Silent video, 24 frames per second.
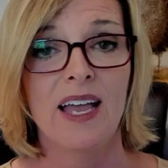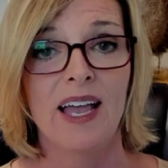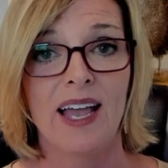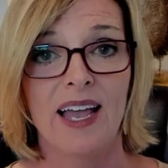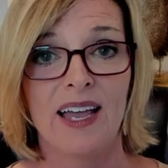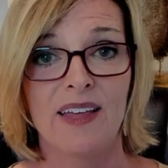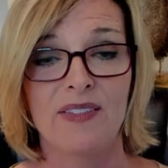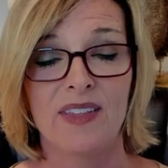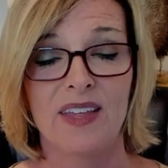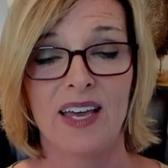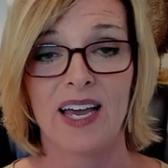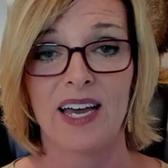
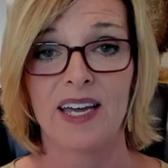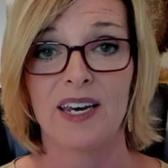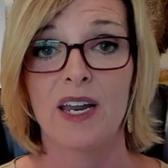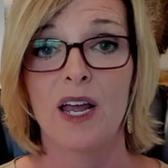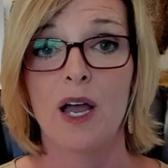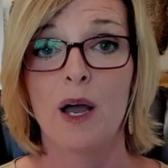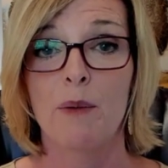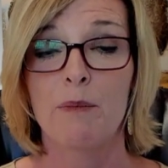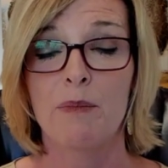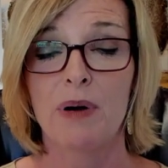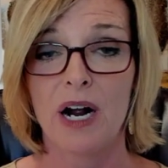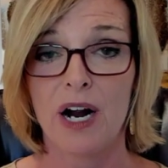and that
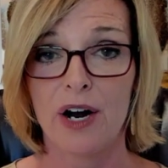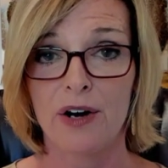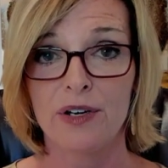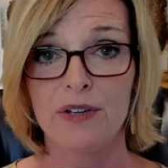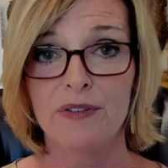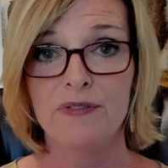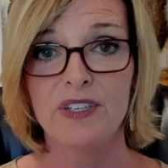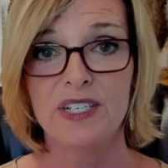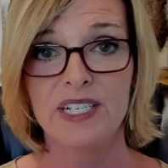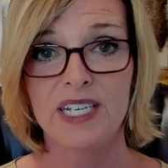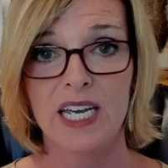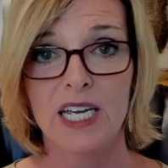Part
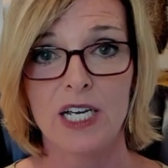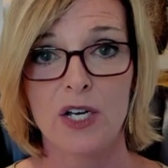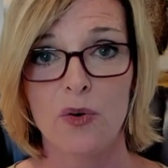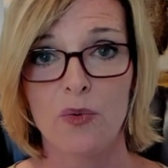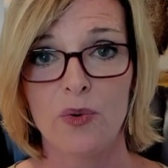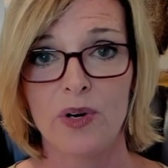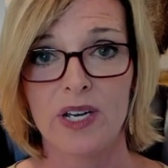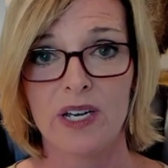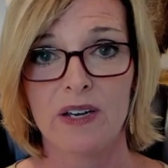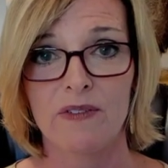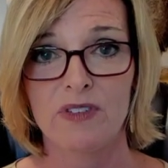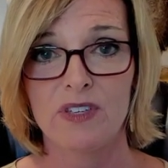of the
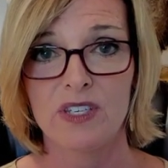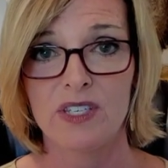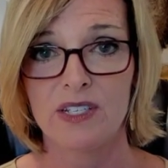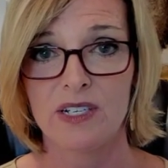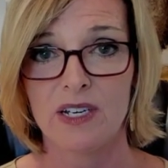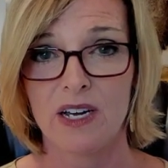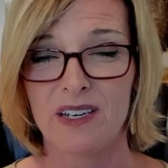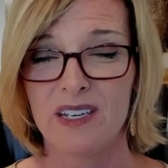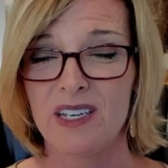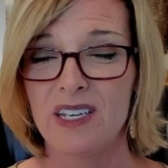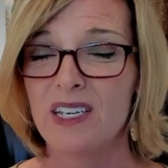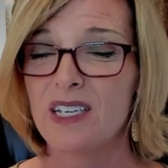takeaway of the
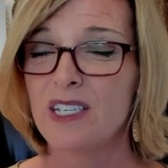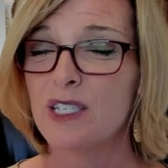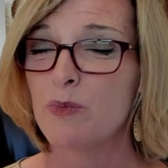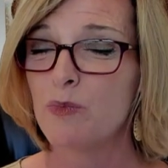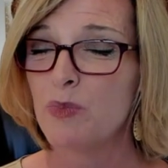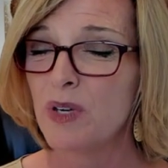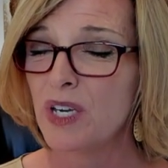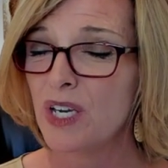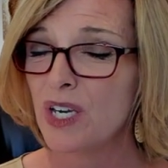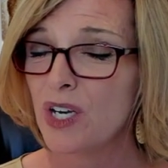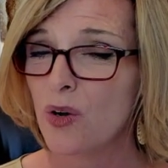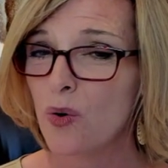study is
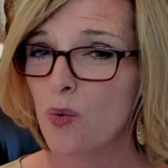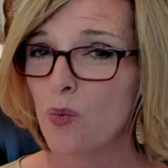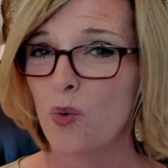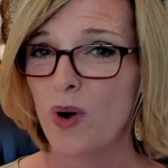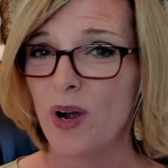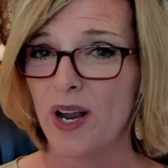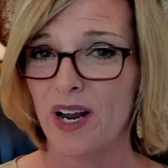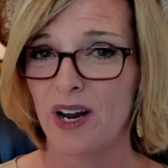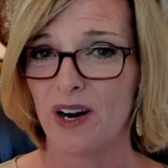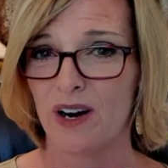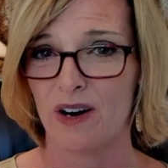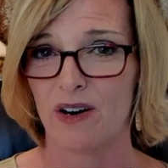being
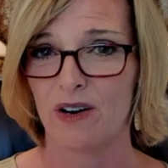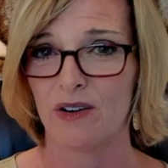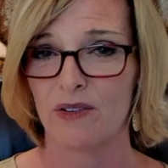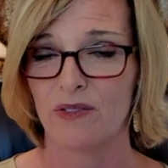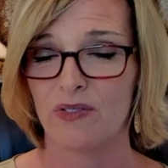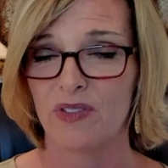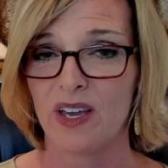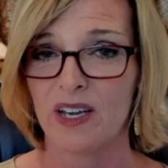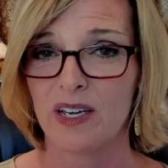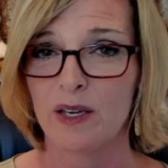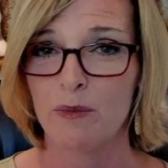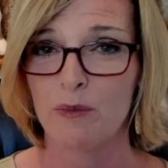aware
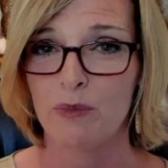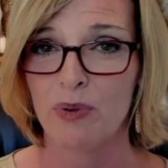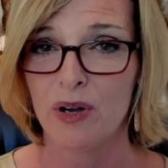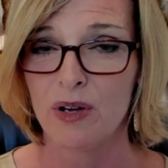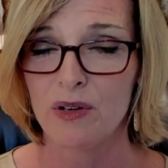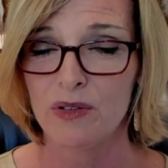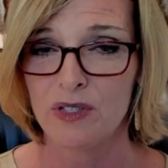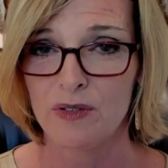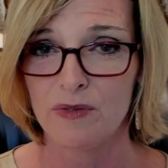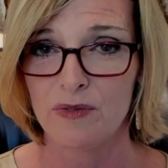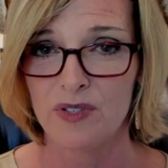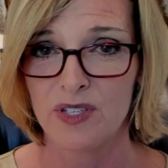that
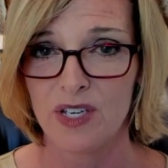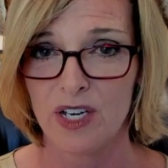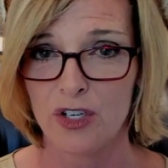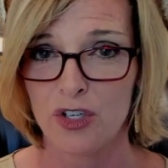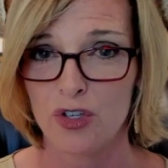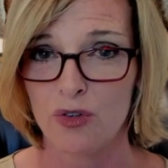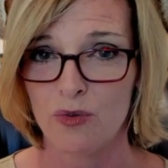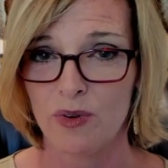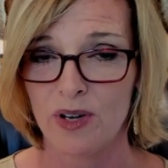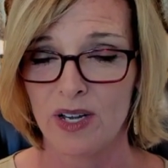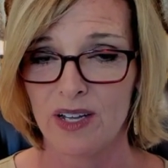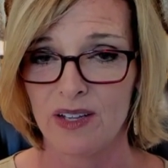compulsive
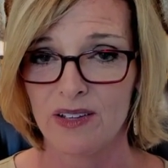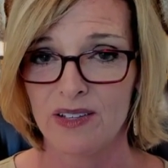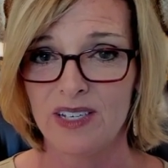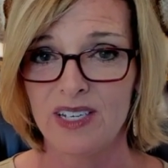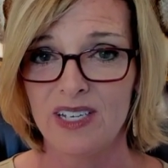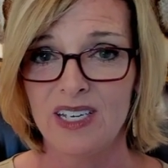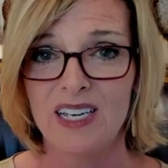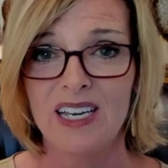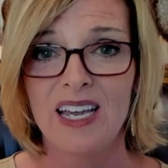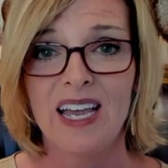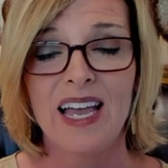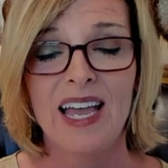
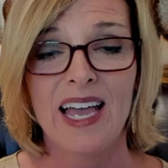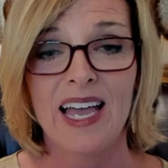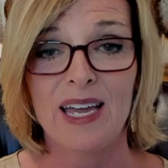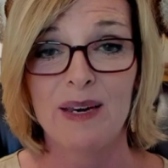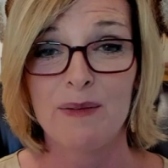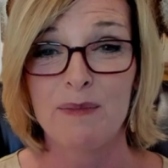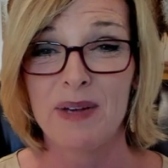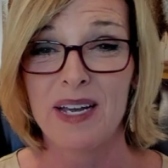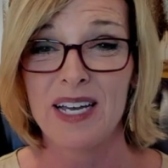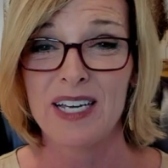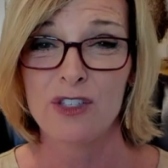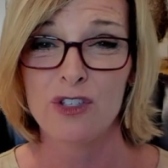sexuality
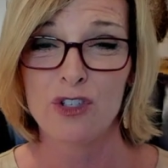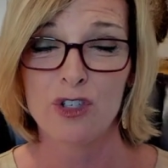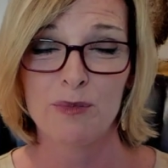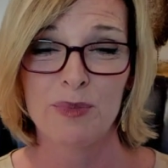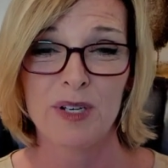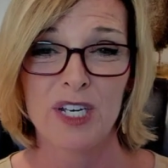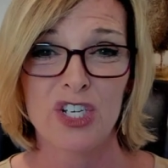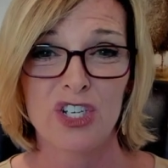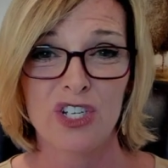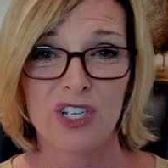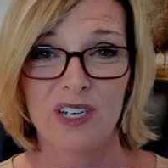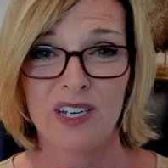and
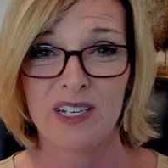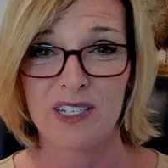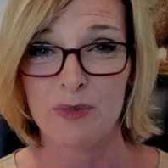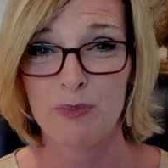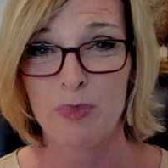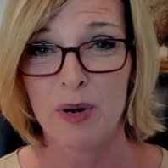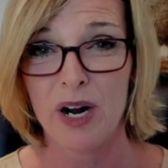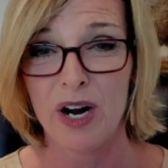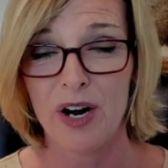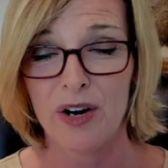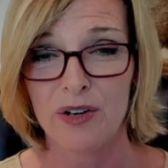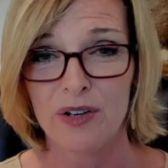masturbation as
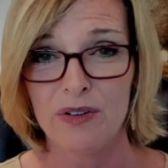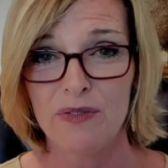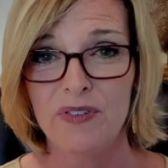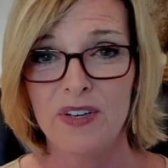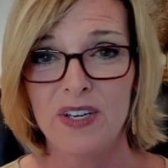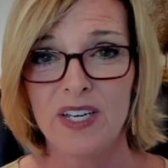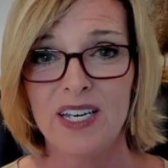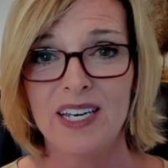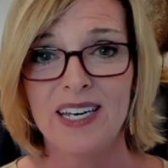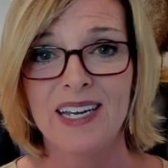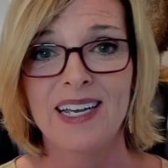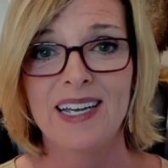part of
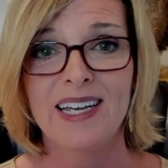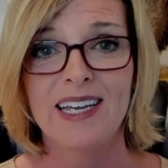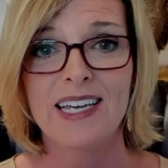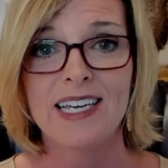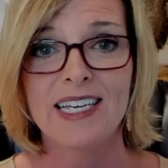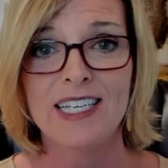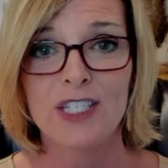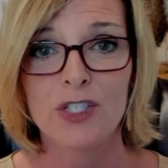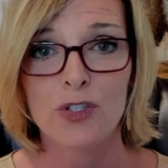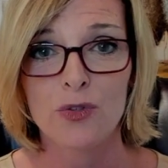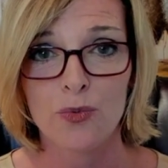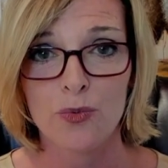it
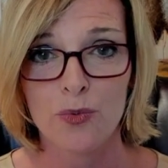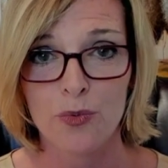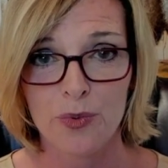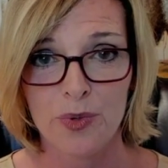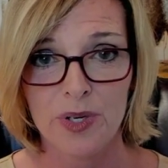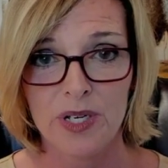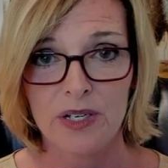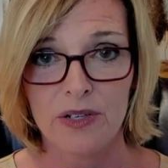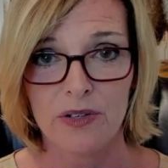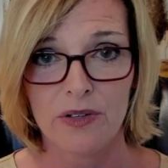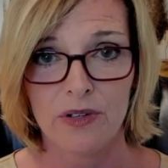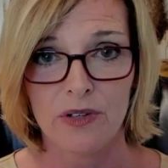is
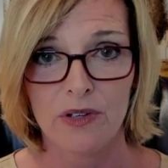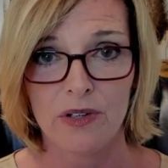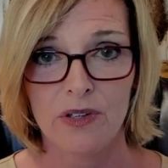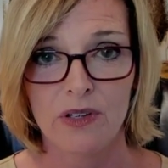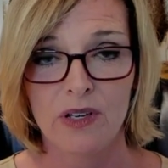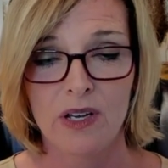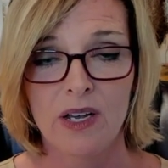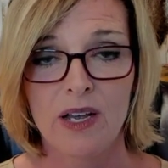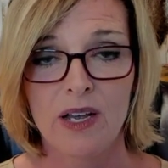real.